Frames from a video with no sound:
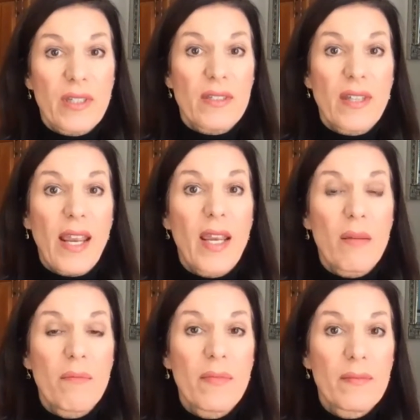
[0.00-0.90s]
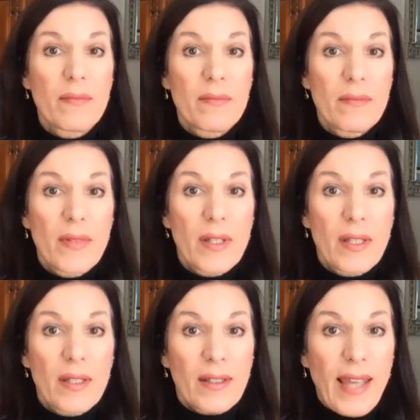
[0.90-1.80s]
same
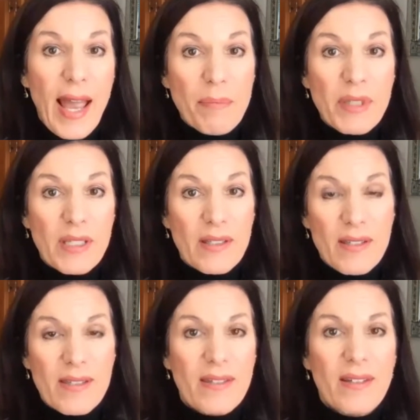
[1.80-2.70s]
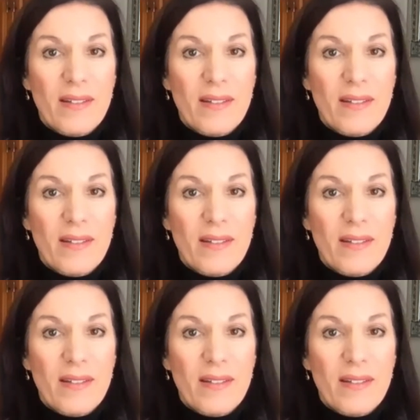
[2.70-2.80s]
captains,